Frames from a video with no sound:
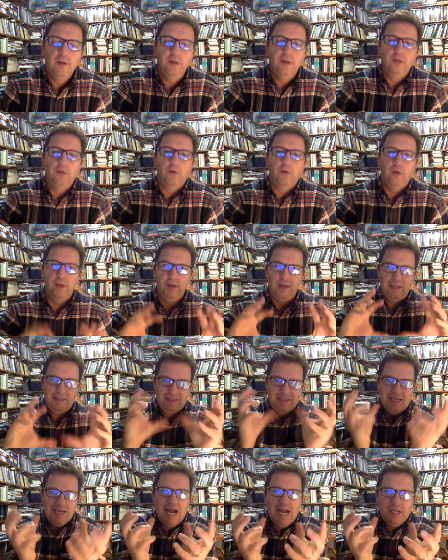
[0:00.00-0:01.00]
So it's
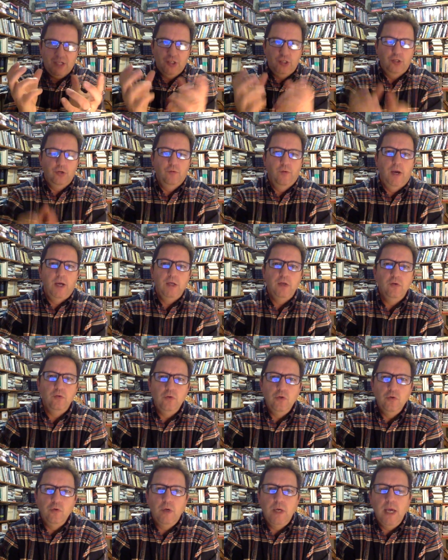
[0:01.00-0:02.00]
got you, right?
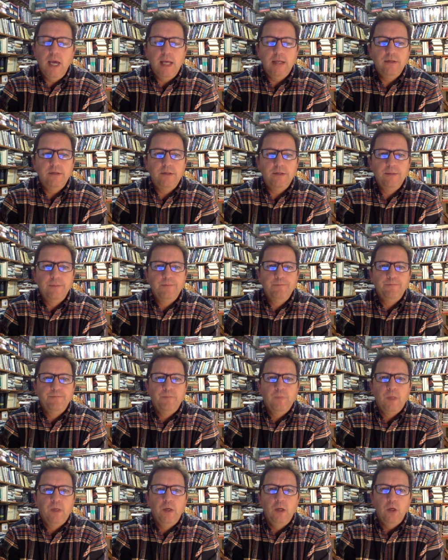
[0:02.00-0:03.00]
You
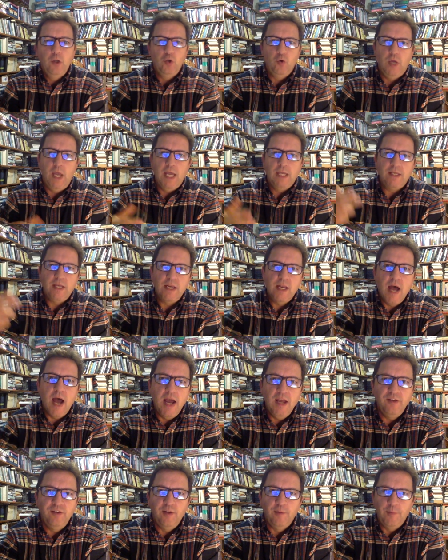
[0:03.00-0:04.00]
can't
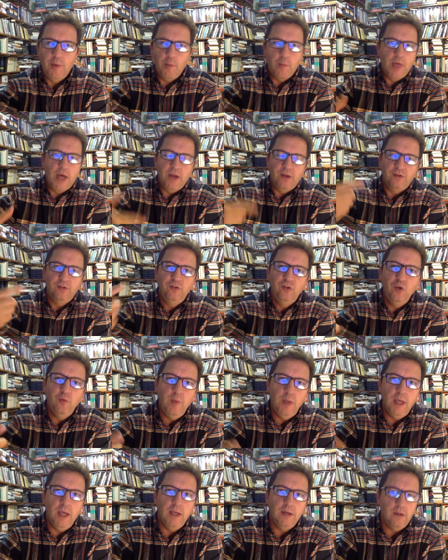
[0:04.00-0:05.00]
deny something without
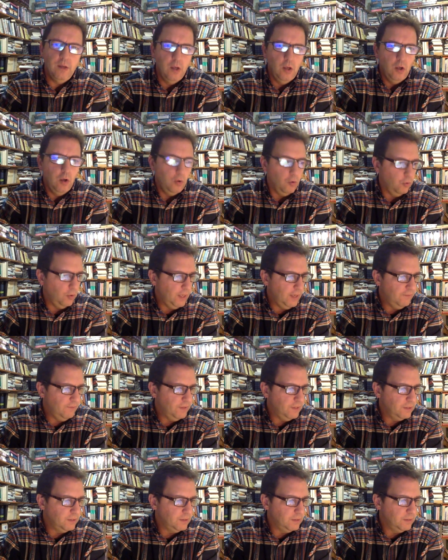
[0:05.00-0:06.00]
assuming it, or
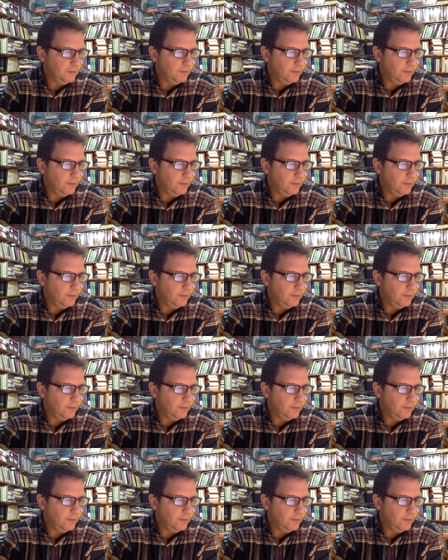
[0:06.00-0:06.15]
even